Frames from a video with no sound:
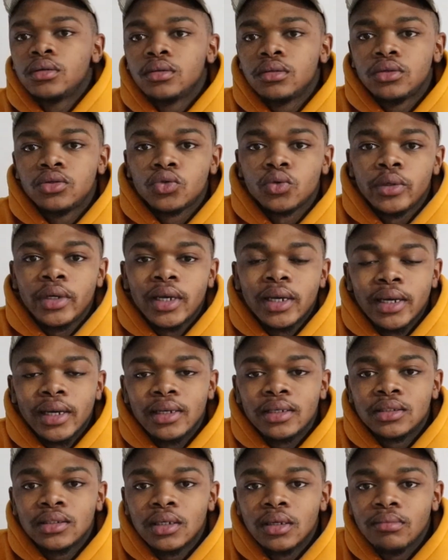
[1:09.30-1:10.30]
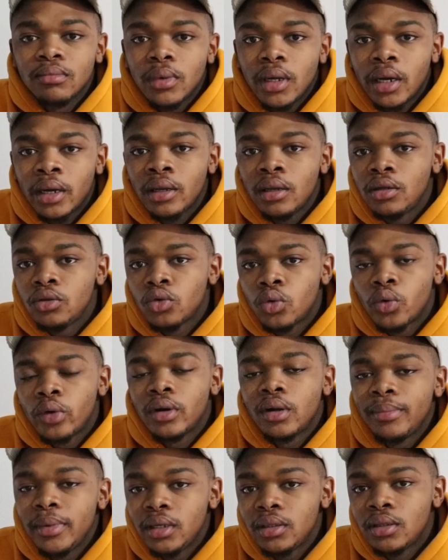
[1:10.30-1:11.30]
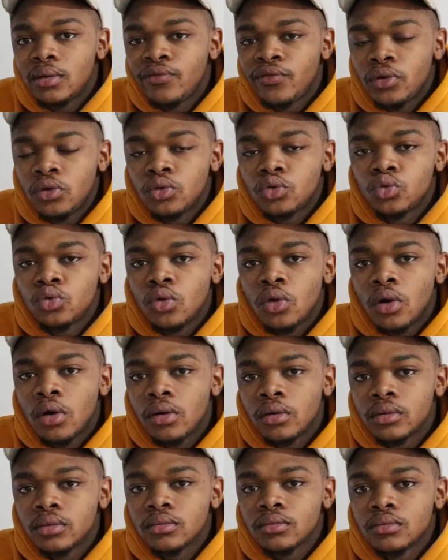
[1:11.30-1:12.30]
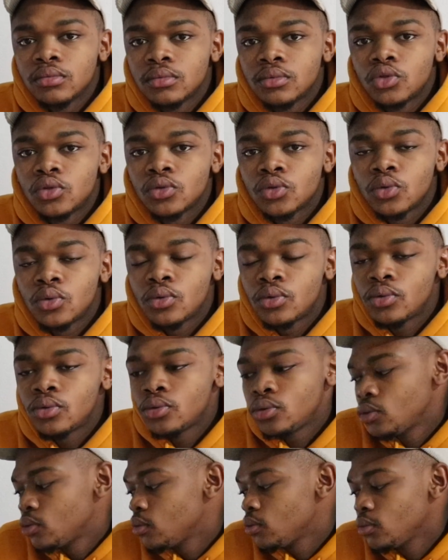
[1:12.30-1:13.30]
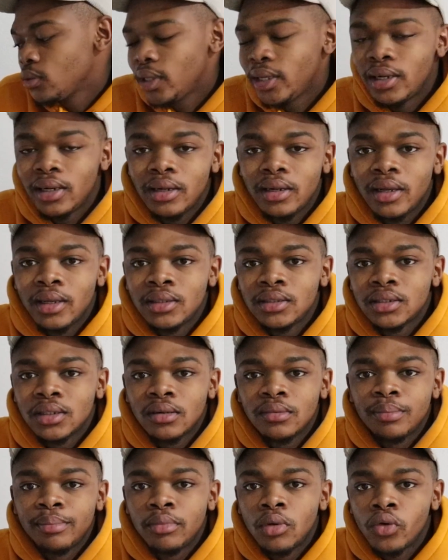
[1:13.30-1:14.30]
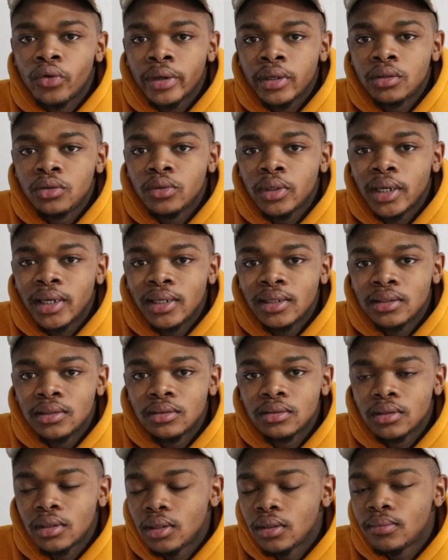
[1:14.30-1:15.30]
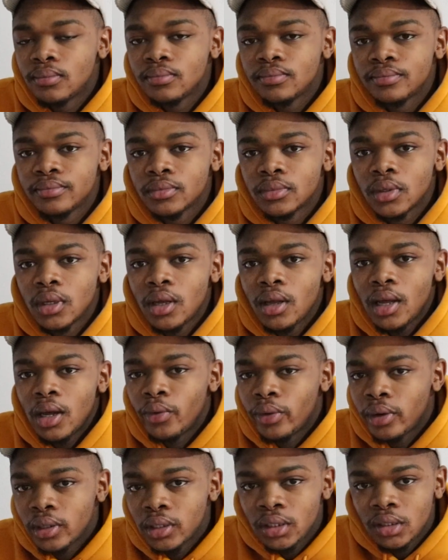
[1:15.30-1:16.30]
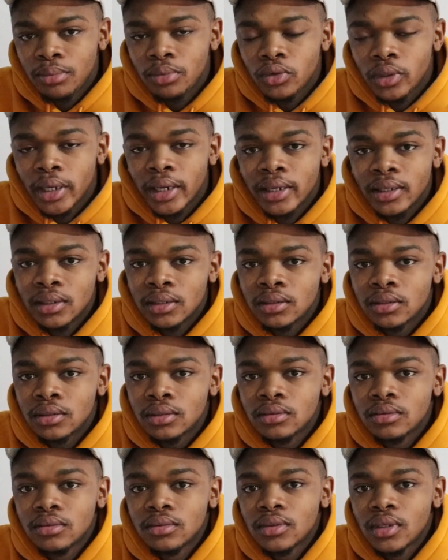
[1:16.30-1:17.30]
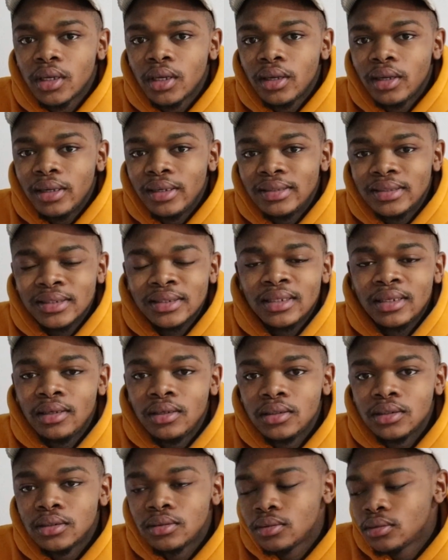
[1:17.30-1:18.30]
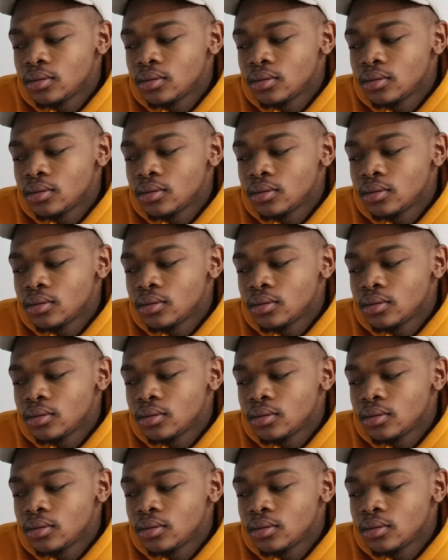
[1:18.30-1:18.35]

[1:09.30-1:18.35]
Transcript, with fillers: So yeah guys, um, I really don't want to make the video too long so that it ends up boring you guys. Um, I want to keep you guys intrigued.